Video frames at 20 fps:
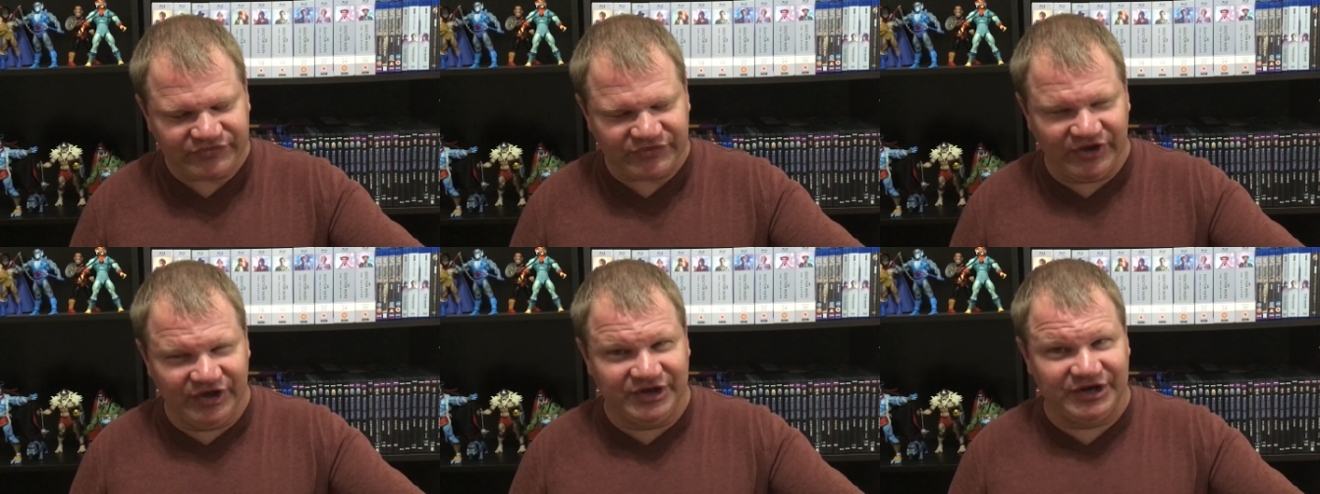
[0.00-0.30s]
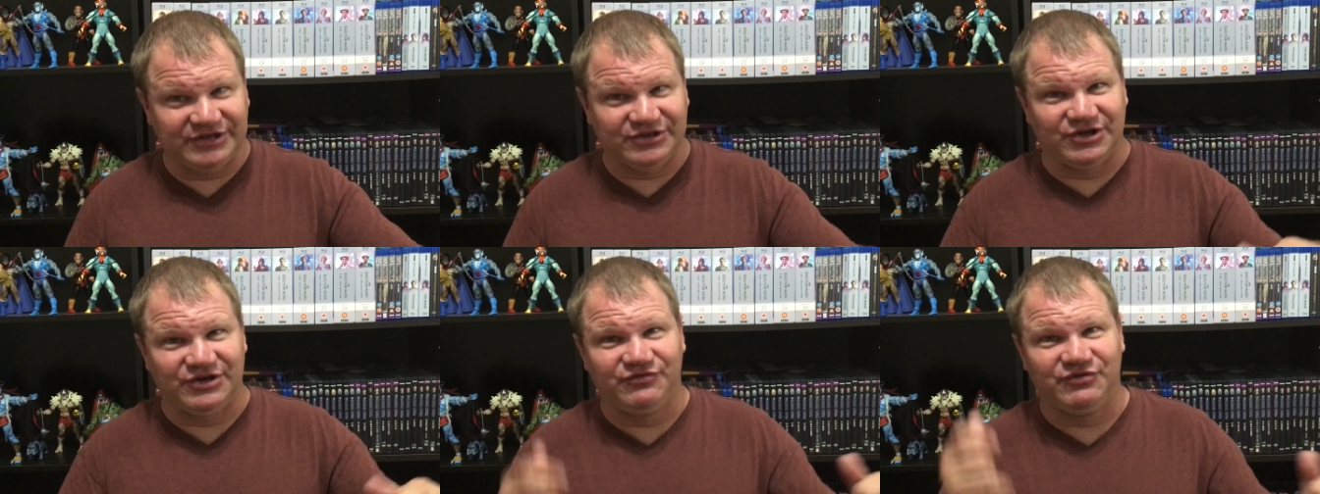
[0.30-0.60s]
And
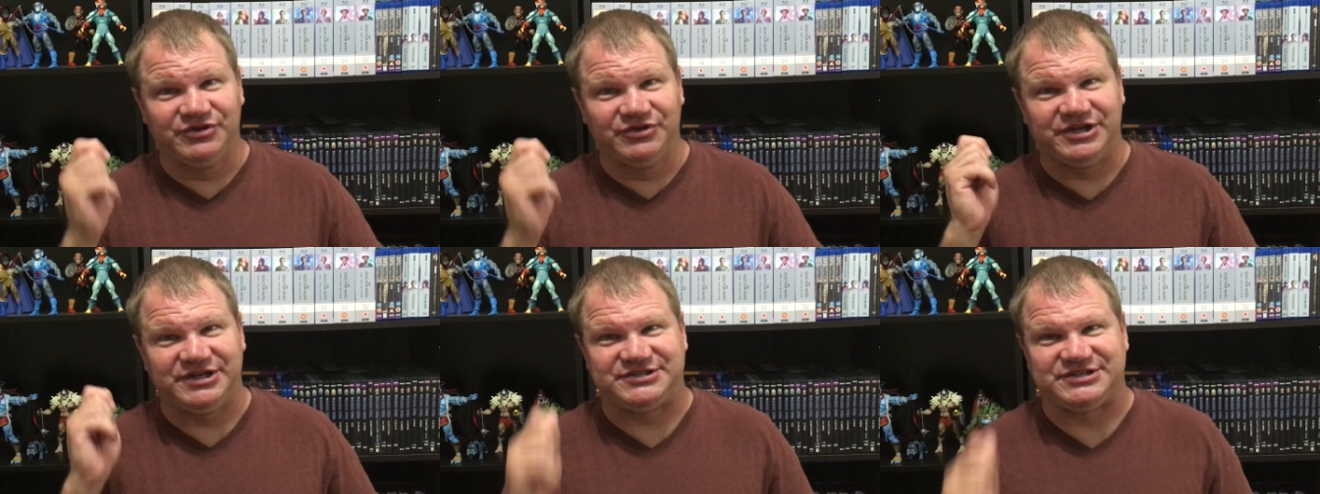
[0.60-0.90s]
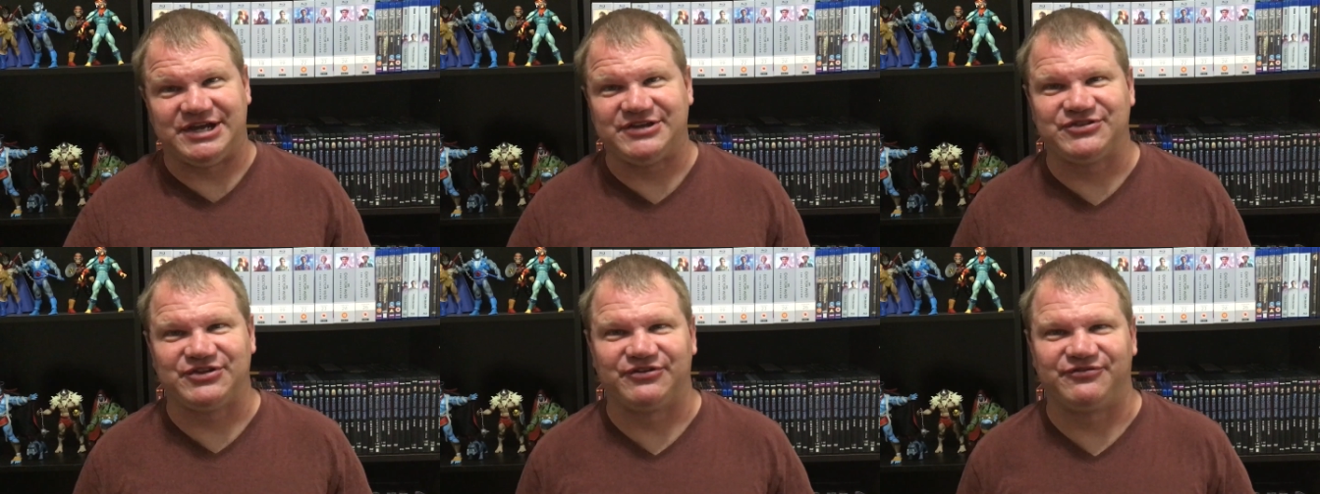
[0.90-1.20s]
I love when they
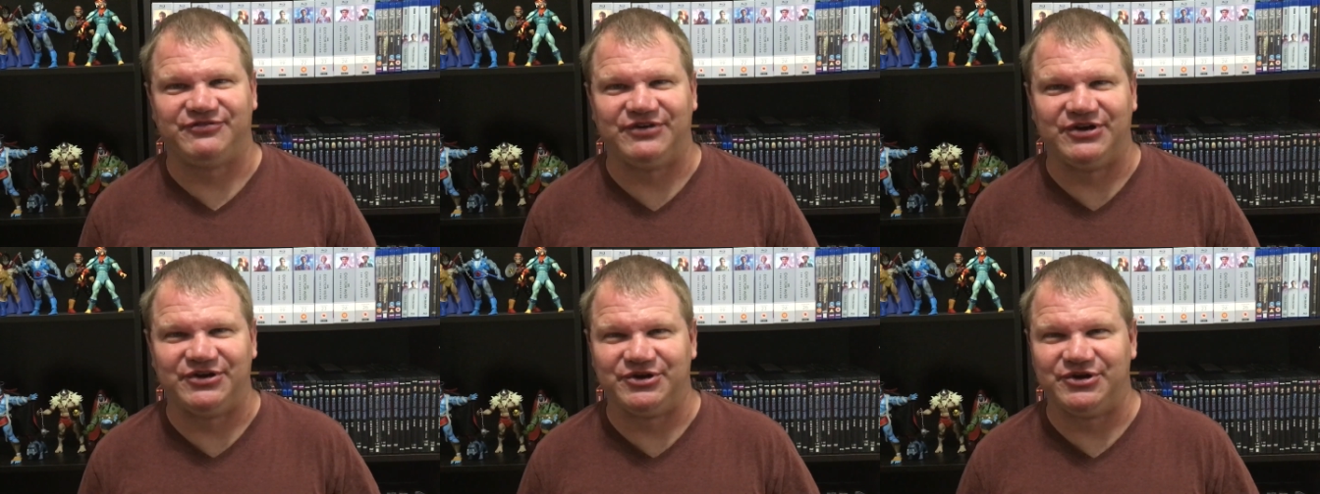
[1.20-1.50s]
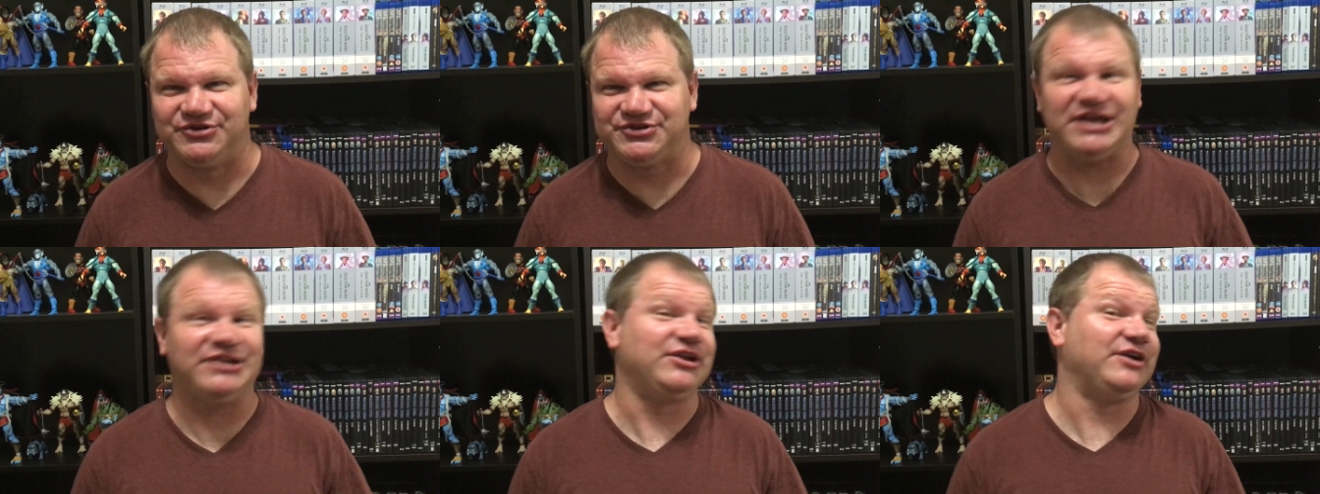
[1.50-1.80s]
take their
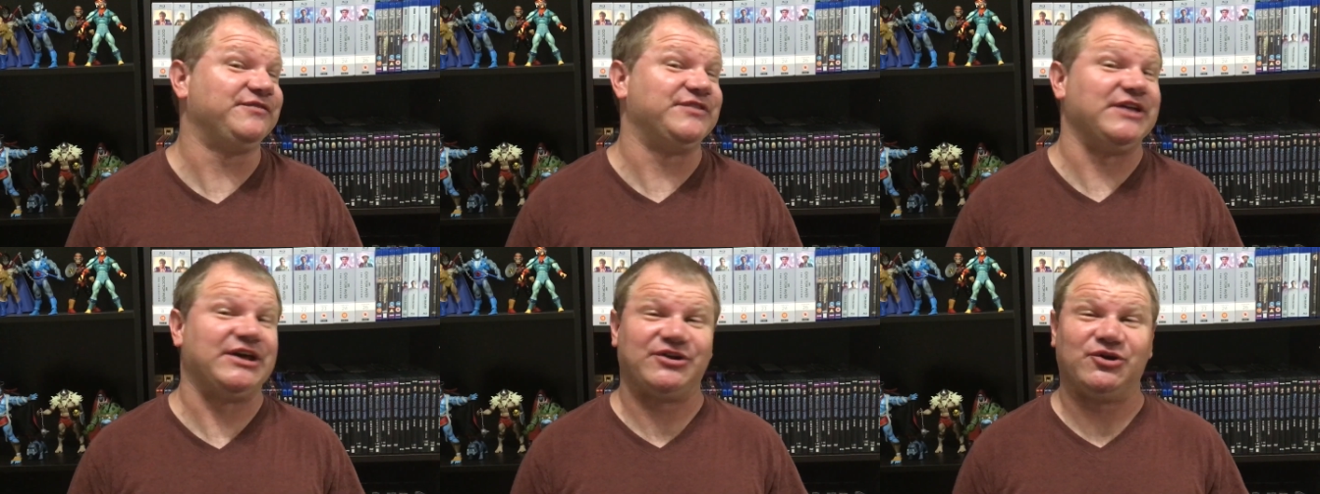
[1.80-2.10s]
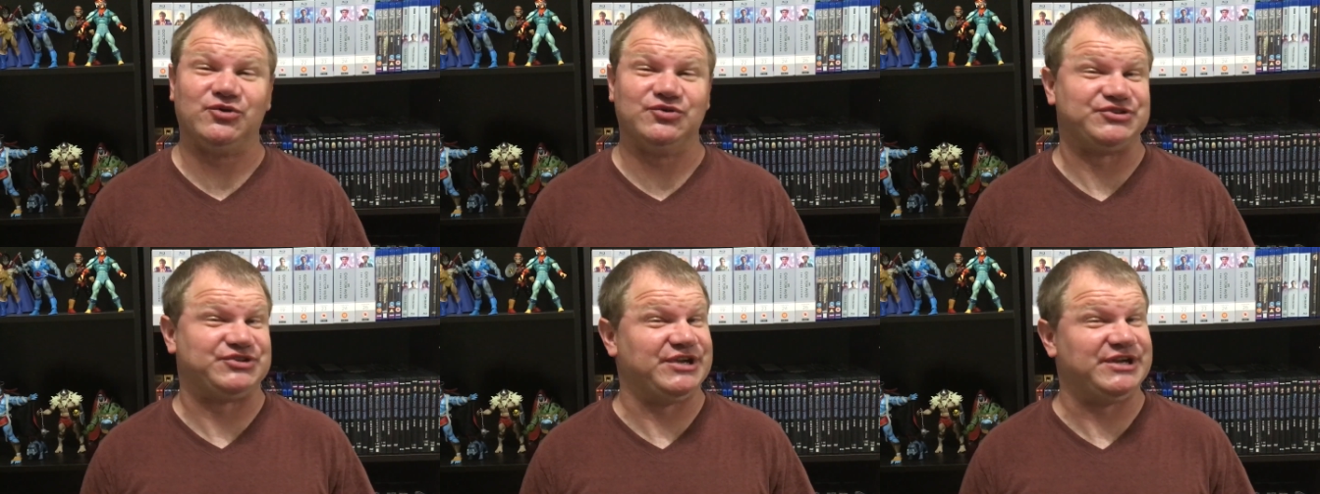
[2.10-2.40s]
photos. I love that
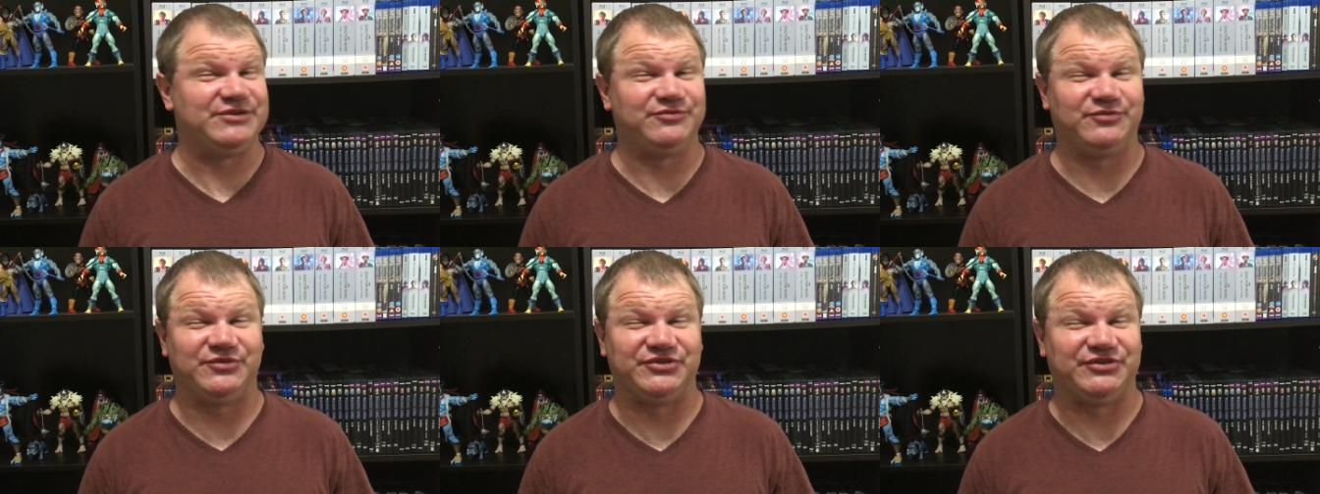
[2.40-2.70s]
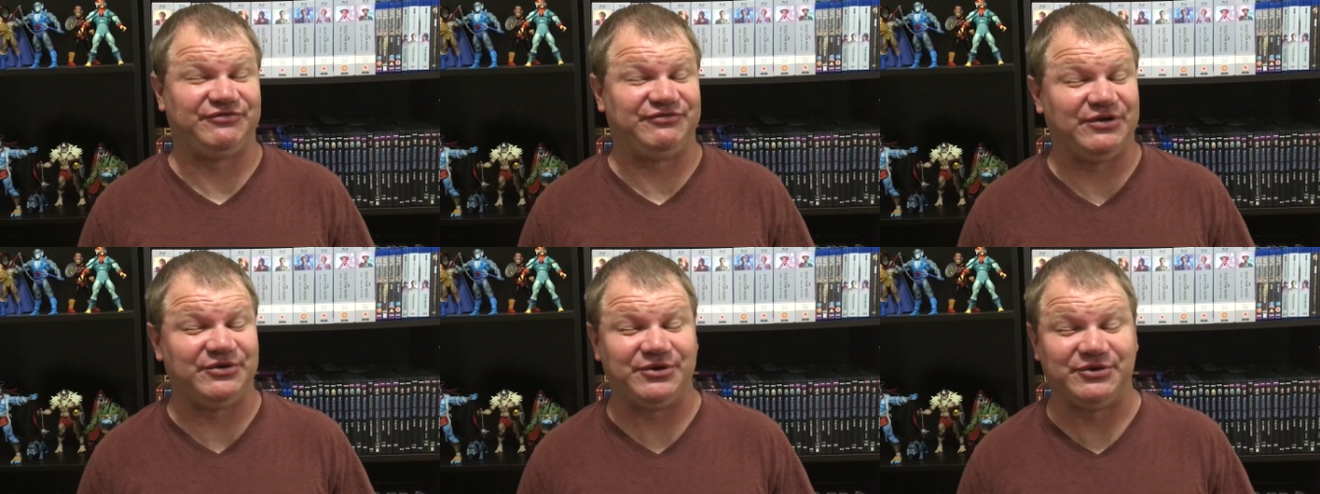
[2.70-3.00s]
whole scene with the
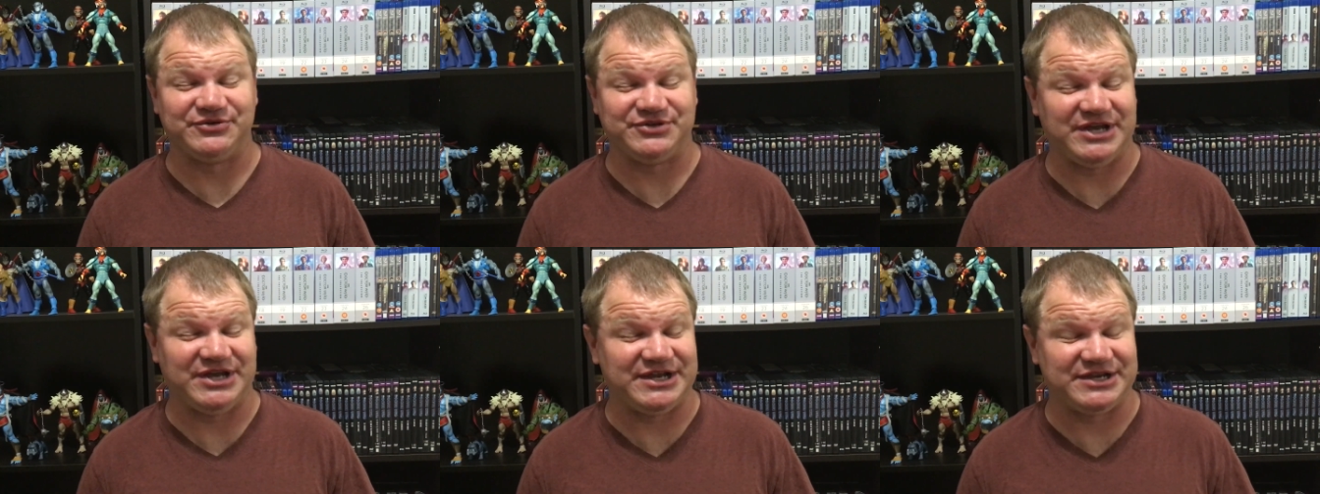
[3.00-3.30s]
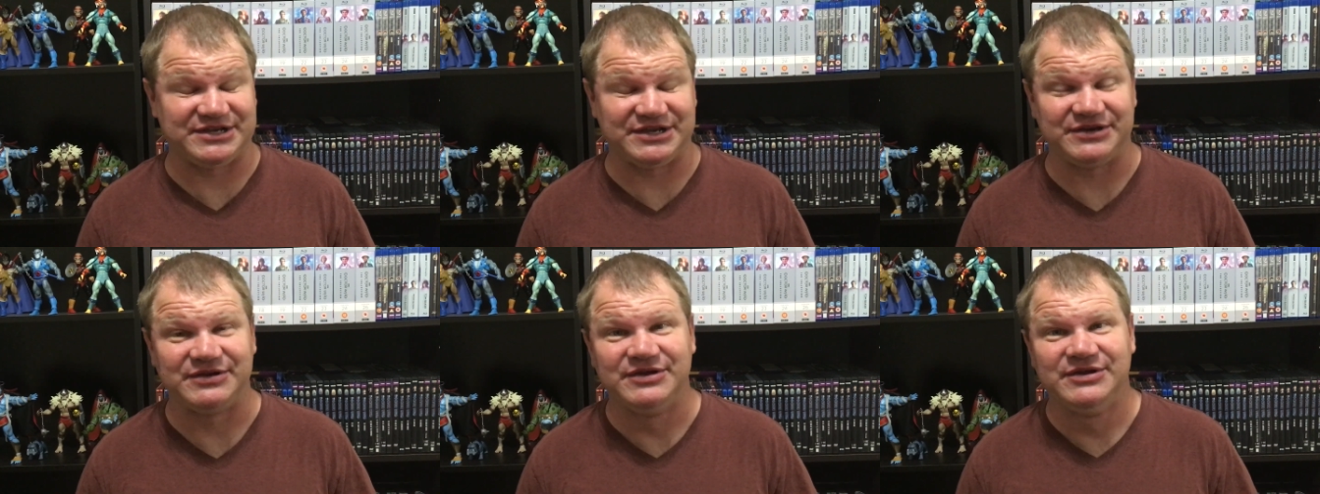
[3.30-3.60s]
photo
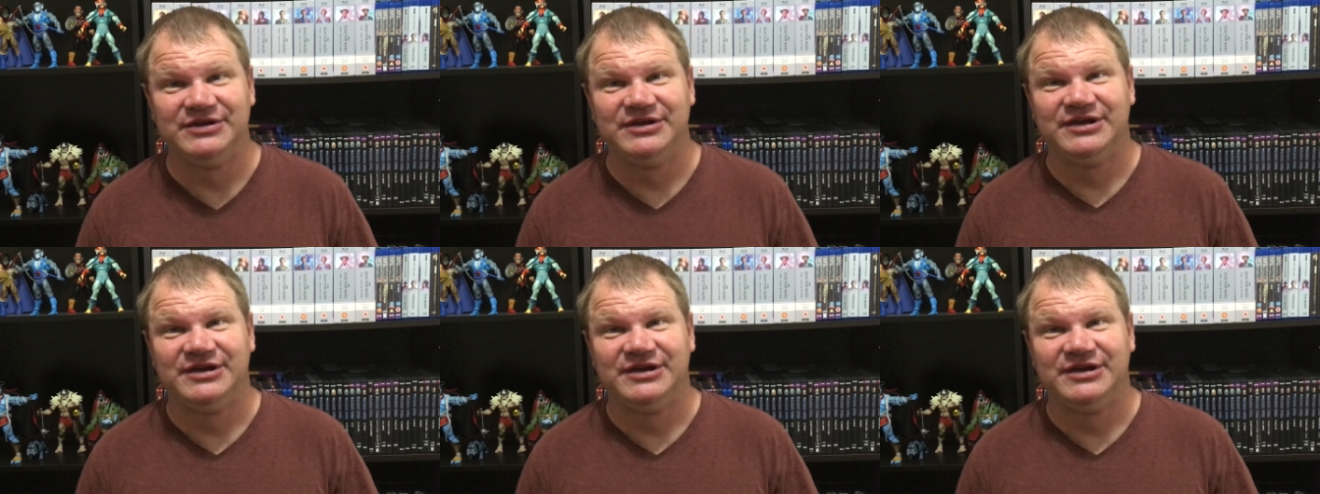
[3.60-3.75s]
taking.